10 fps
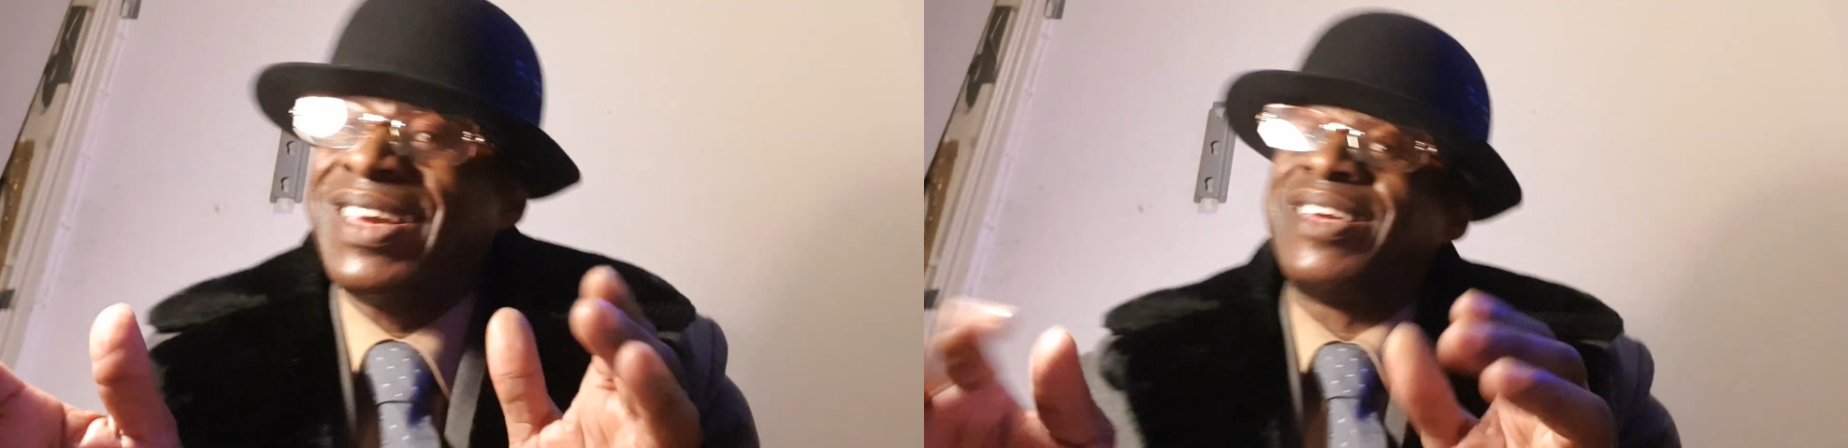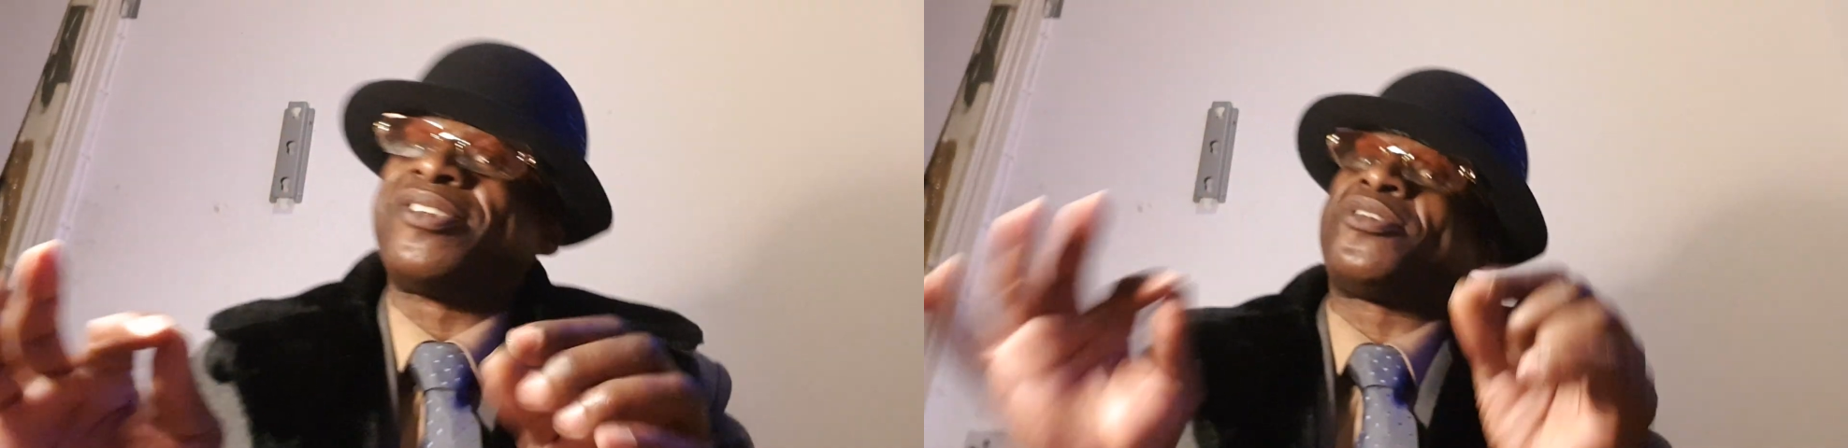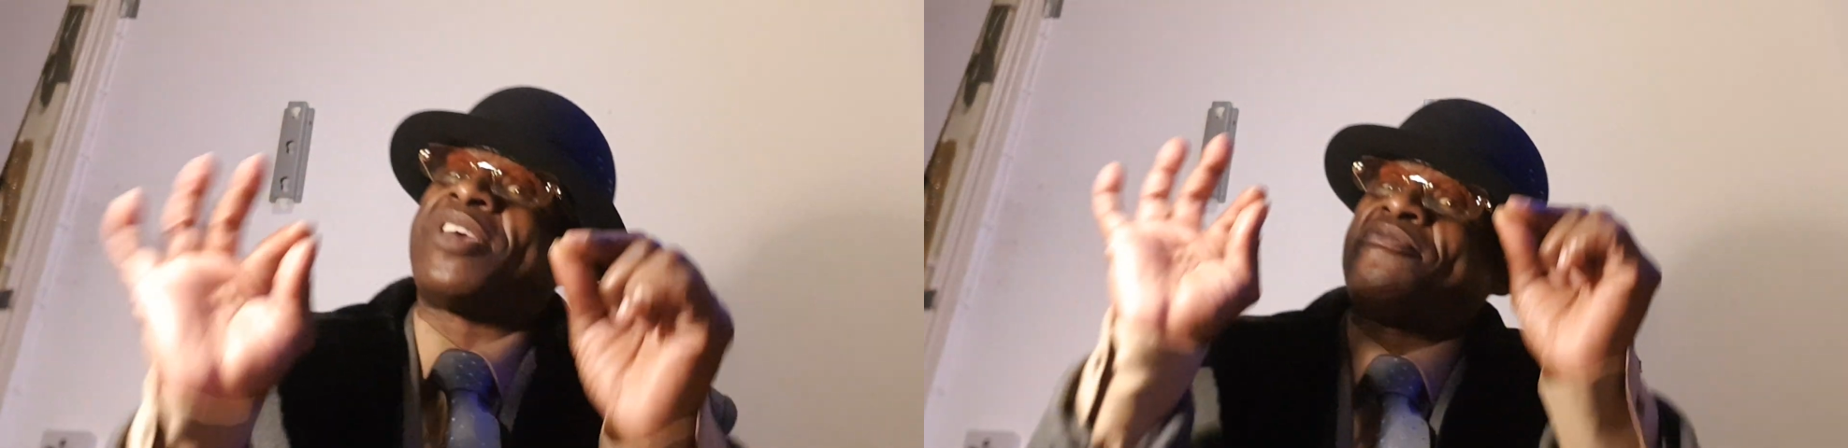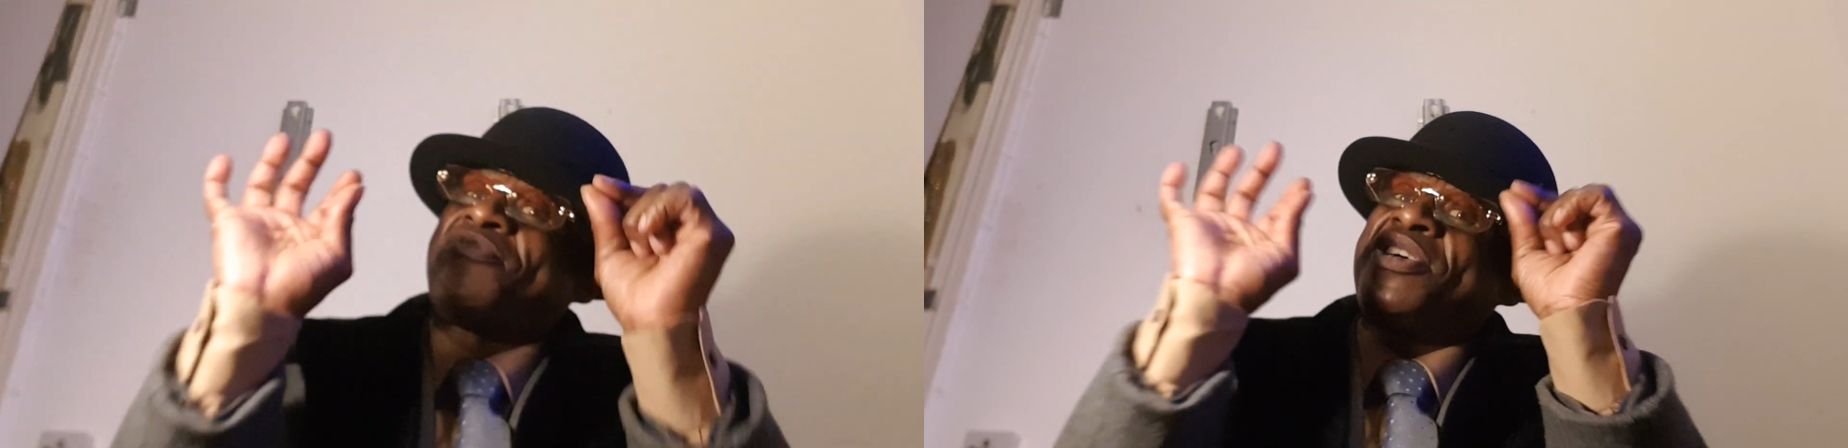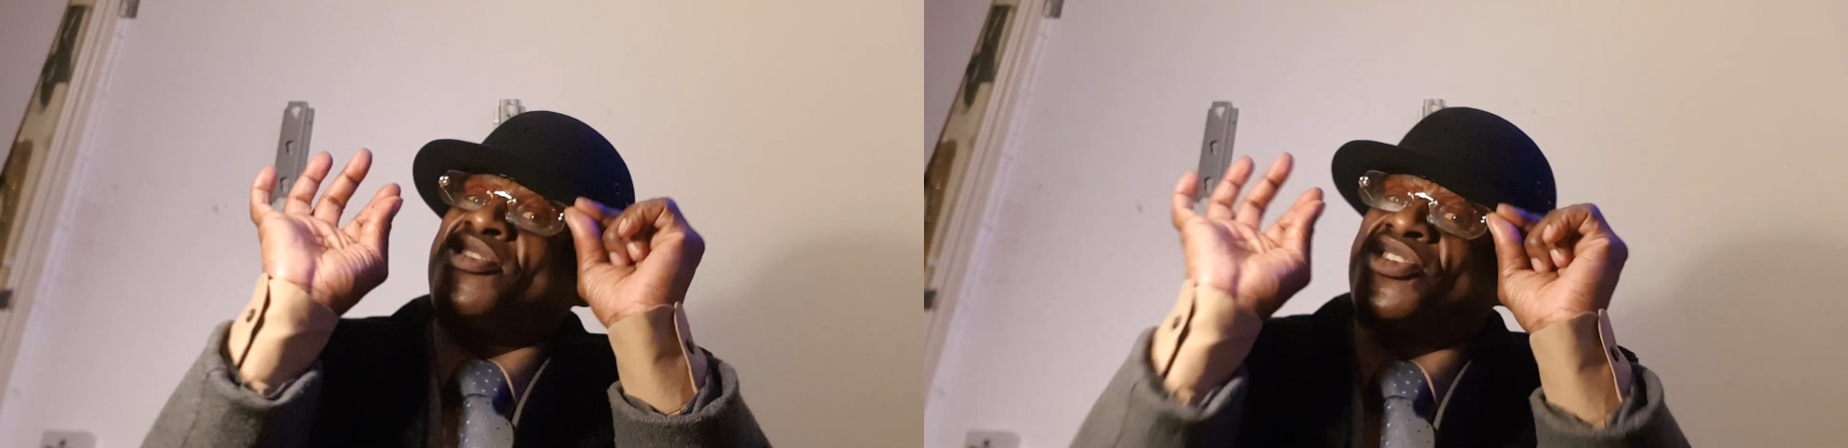So
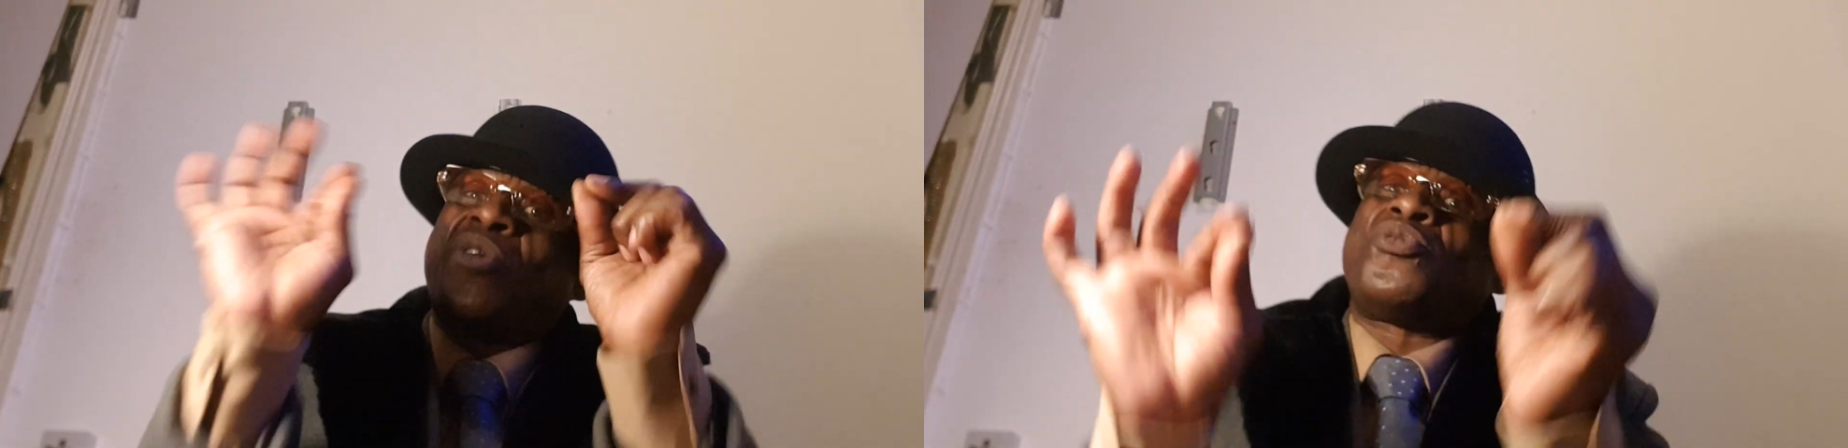something so